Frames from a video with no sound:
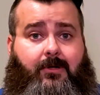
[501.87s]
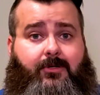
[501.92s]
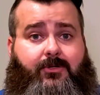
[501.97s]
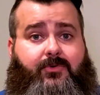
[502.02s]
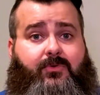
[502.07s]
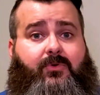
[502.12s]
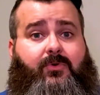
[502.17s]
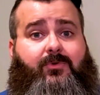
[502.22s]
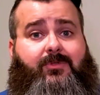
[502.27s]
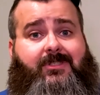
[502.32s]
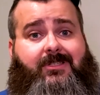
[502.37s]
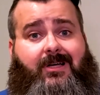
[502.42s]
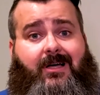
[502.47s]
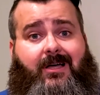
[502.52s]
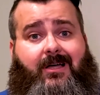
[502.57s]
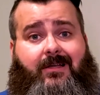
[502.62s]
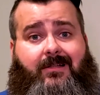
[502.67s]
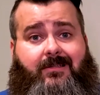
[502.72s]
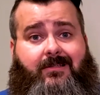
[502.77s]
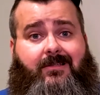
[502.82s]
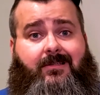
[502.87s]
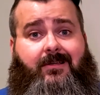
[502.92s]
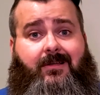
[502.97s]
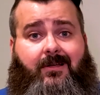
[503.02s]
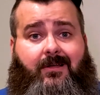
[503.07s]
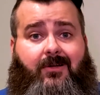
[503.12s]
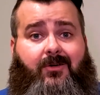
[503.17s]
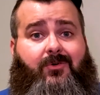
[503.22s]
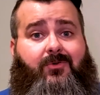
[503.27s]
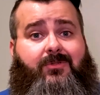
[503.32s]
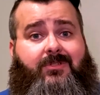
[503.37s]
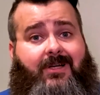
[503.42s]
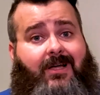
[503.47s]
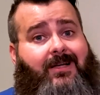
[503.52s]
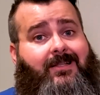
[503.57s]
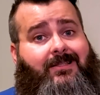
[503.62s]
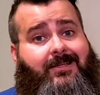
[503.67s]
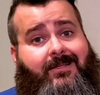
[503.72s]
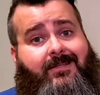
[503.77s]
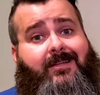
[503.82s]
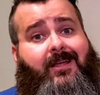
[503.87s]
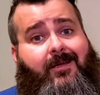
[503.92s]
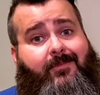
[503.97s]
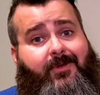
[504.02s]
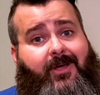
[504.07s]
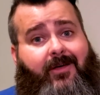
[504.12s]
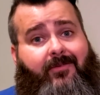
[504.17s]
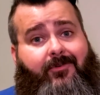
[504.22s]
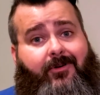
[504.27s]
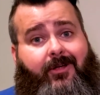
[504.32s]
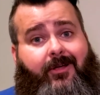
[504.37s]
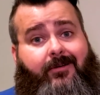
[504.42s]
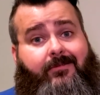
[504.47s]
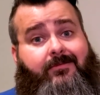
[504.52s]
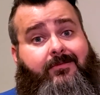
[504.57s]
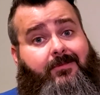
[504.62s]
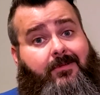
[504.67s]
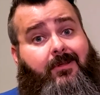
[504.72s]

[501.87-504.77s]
do cool science. Cool science gets named after you.